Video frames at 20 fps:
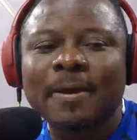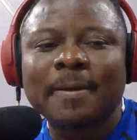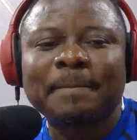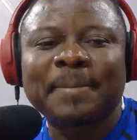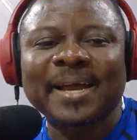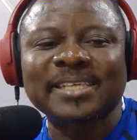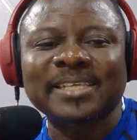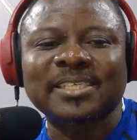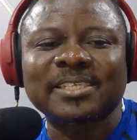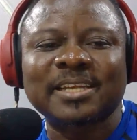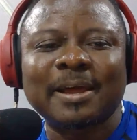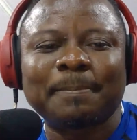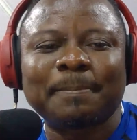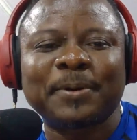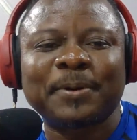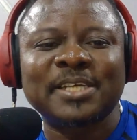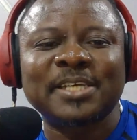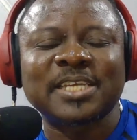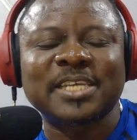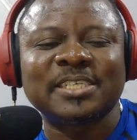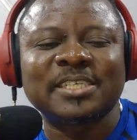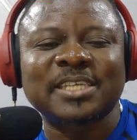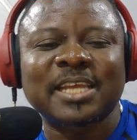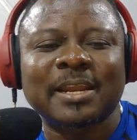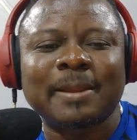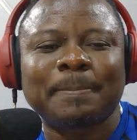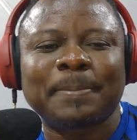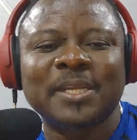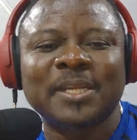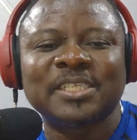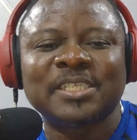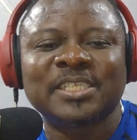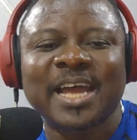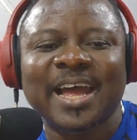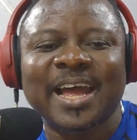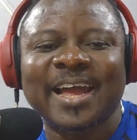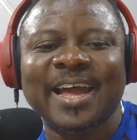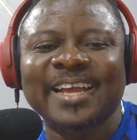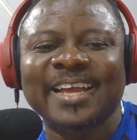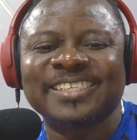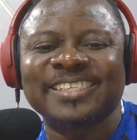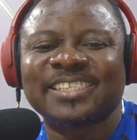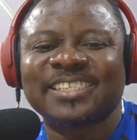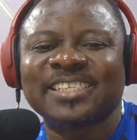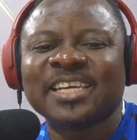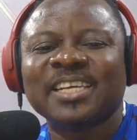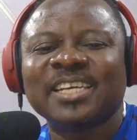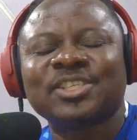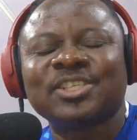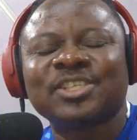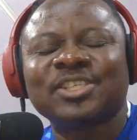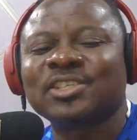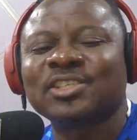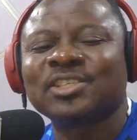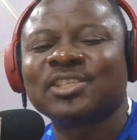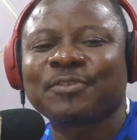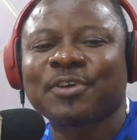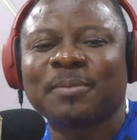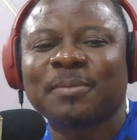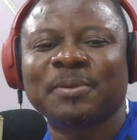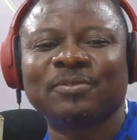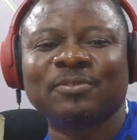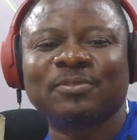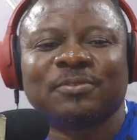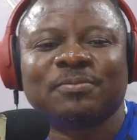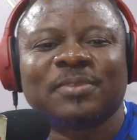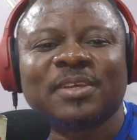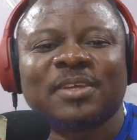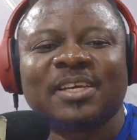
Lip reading: personal presence and apologized. Shouldn't have come in.